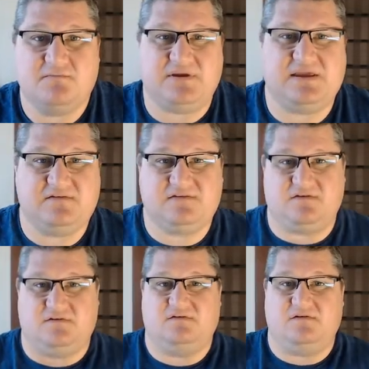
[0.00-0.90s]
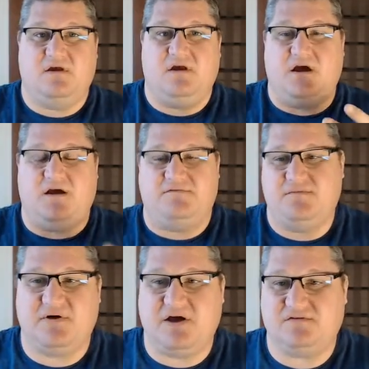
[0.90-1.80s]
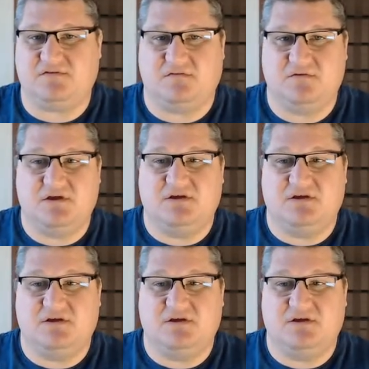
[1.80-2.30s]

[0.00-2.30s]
pieces of the puzzle.